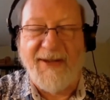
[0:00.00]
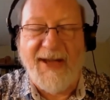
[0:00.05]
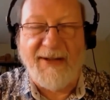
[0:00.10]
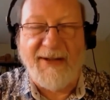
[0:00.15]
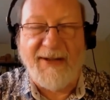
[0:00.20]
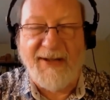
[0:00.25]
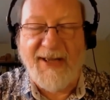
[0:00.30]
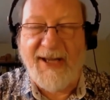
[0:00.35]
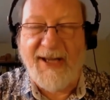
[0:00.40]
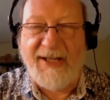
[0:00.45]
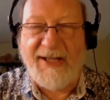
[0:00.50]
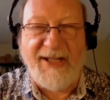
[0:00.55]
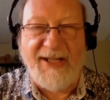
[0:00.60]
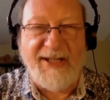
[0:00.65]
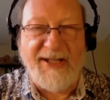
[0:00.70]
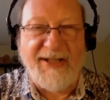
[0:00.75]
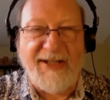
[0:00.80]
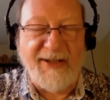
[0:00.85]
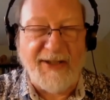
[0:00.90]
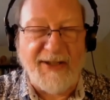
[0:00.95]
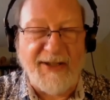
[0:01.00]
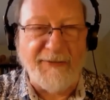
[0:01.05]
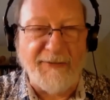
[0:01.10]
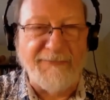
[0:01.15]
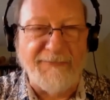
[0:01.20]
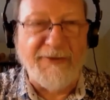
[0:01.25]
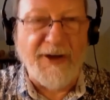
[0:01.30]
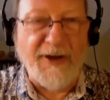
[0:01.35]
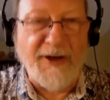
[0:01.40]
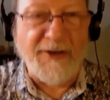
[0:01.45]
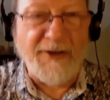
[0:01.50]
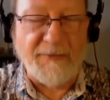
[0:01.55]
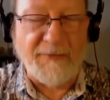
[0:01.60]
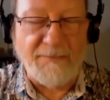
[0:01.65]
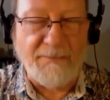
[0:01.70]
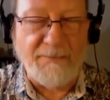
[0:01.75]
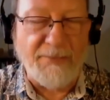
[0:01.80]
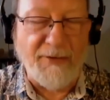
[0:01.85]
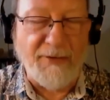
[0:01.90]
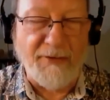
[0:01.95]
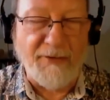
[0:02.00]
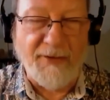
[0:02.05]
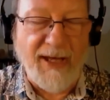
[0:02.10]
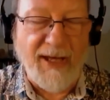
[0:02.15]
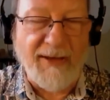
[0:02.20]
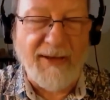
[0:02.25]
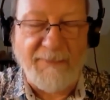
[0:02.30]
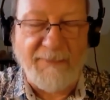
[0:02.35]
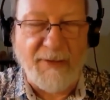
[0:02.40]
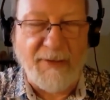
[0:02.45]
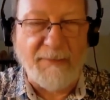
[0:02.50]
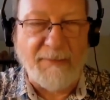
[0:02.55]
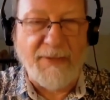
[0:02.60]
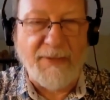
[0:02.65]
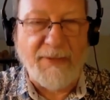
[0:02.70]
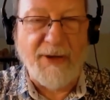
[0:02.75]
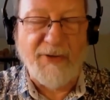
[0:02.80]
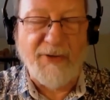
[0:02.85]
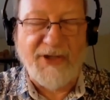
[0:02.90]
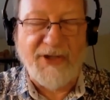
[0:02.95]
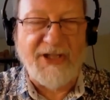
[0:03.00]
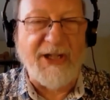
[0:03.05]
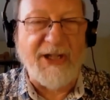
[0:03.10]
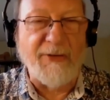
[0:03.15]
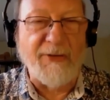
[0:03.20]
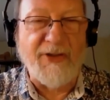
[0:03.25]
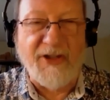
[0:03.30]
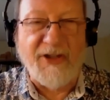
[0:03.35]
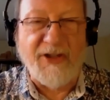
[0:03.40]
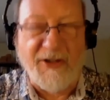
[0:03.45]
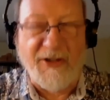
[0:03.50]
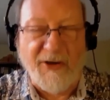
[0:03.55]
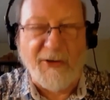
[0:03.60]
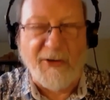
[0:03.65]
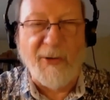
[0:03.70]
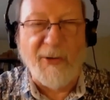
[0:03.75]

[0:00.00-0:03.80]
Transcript: idea that your father proposed years ago,